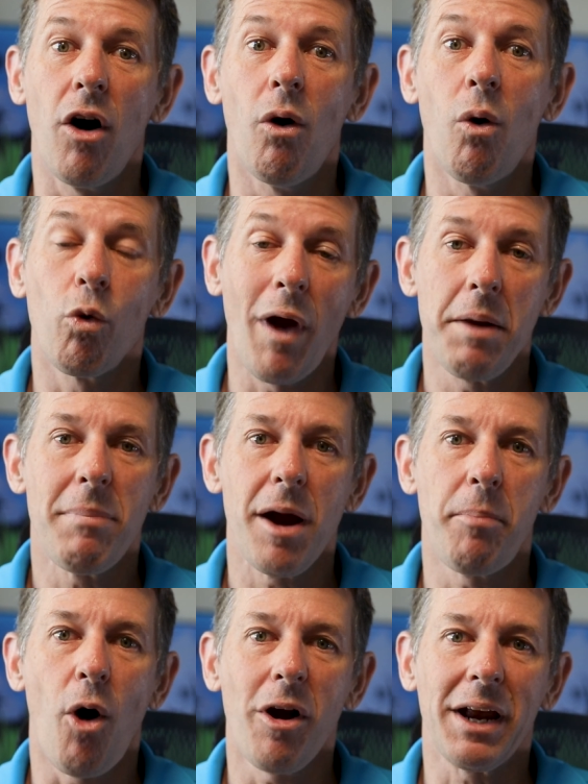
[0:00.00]
hole right by
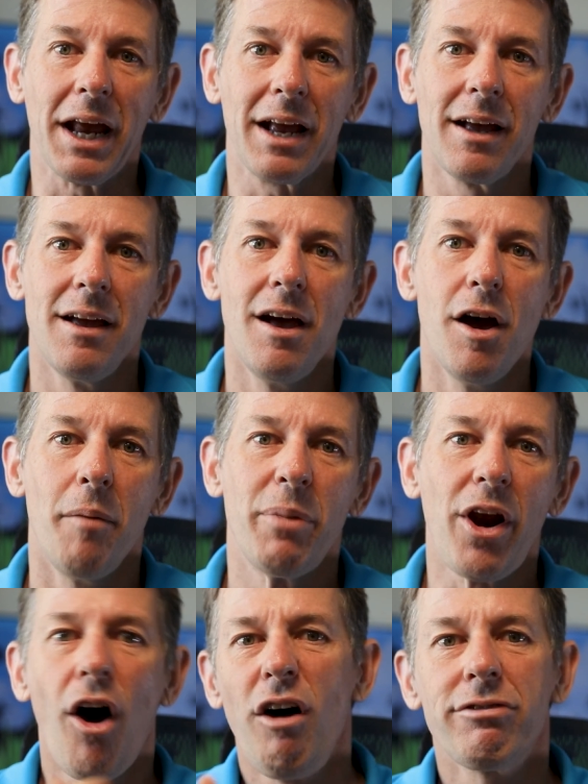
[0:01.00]
parking,
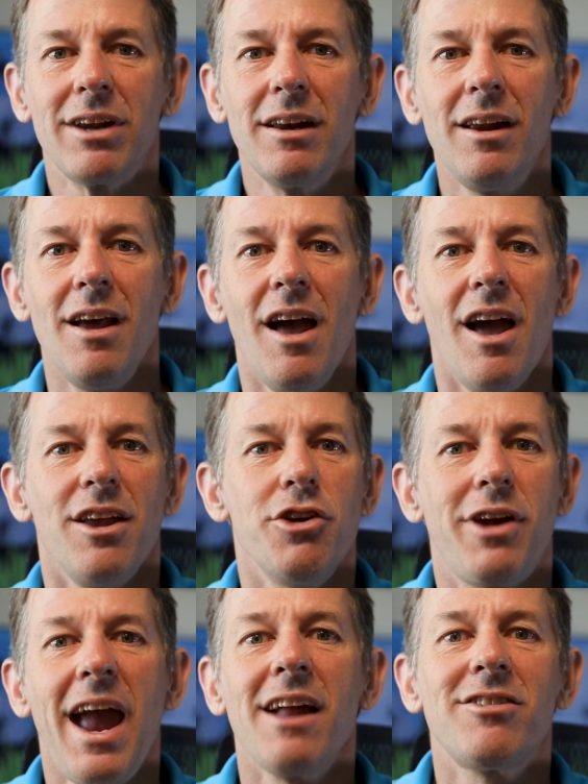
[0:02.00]
but often you
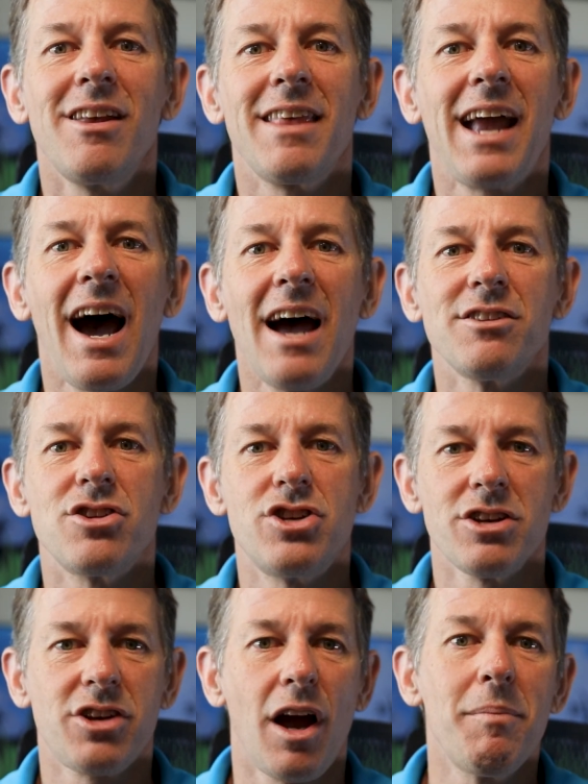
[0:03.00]
can't see the guys
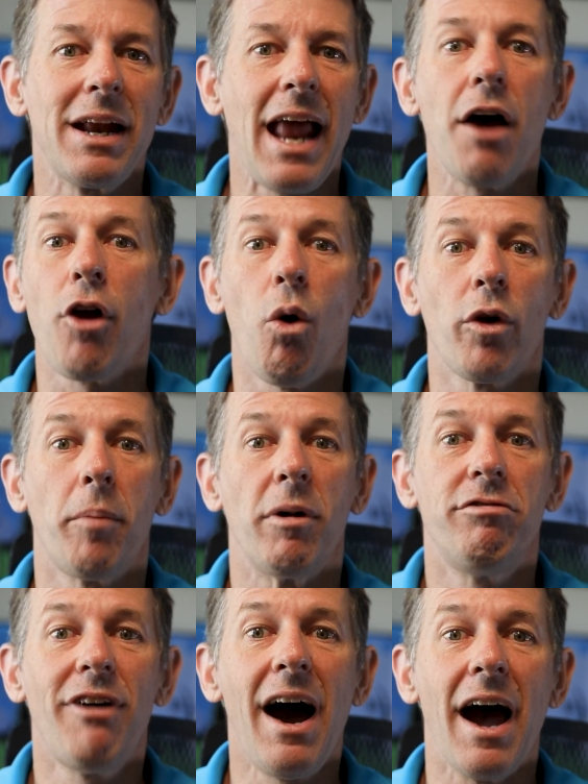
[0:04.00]
just coming down hole number
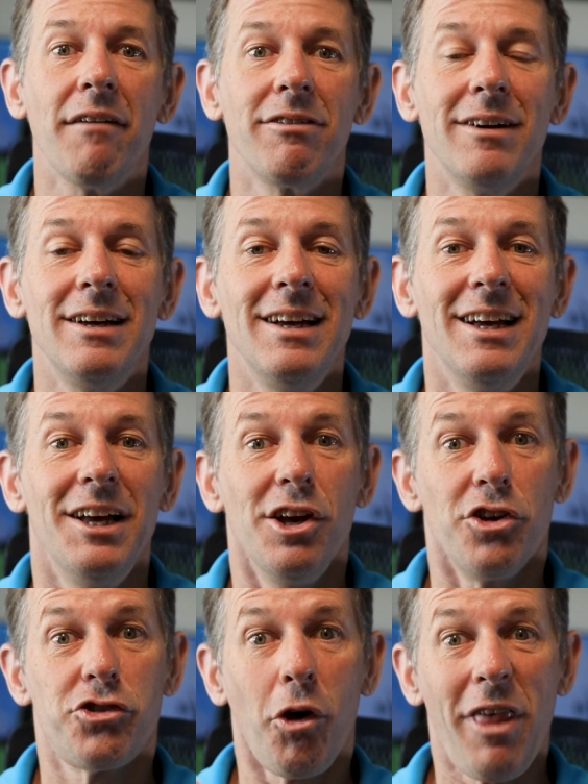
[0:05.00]
5,
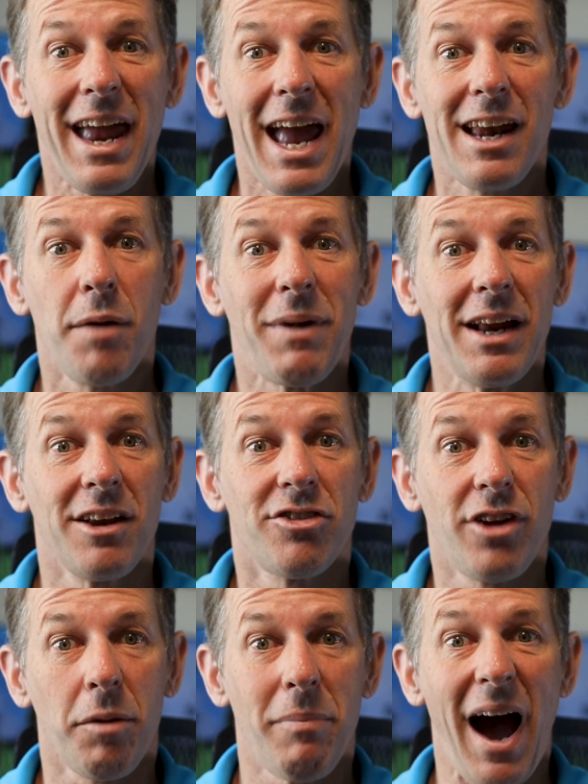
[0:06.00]
so they end up getting
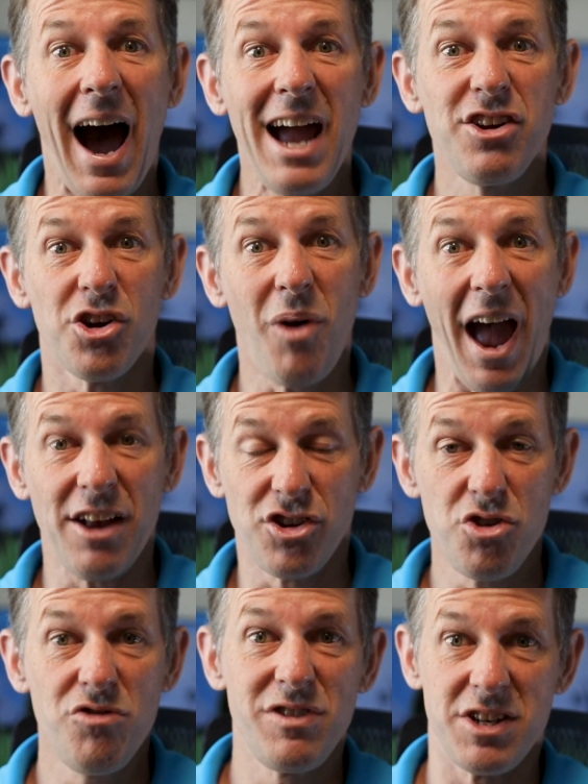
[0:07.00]
stuck behind you as
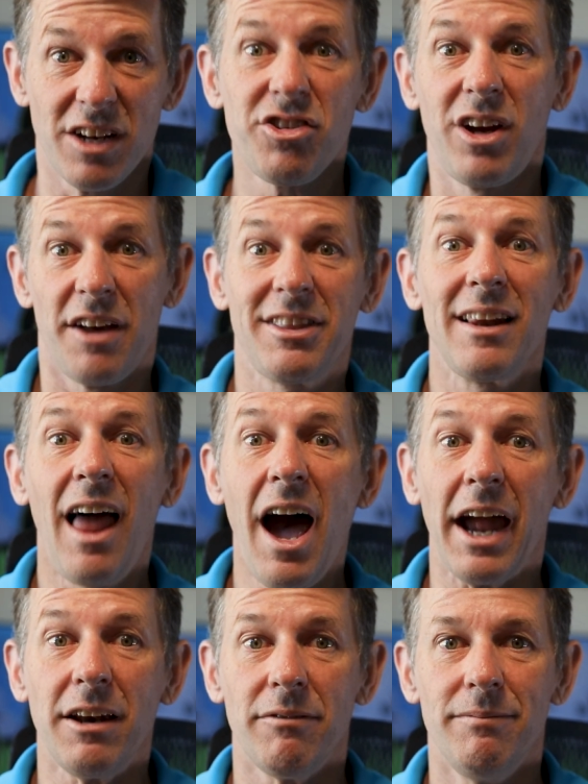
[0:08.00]
you've just cut the
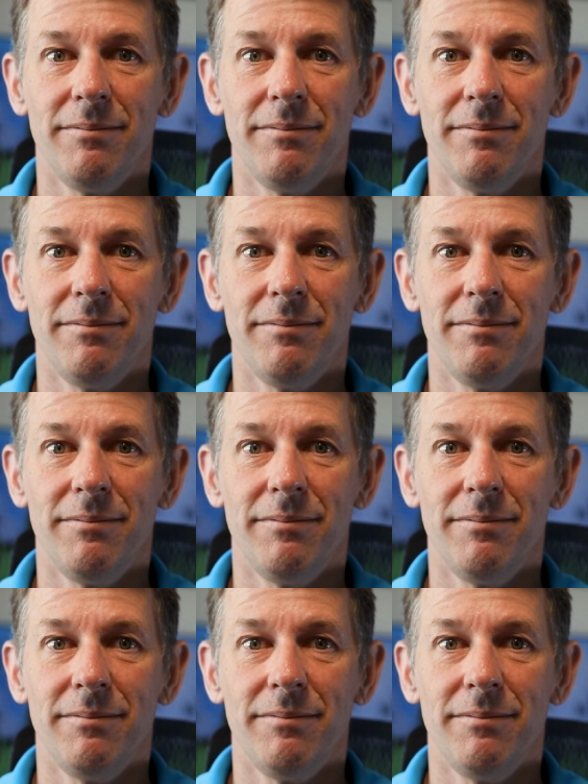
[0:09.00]
line.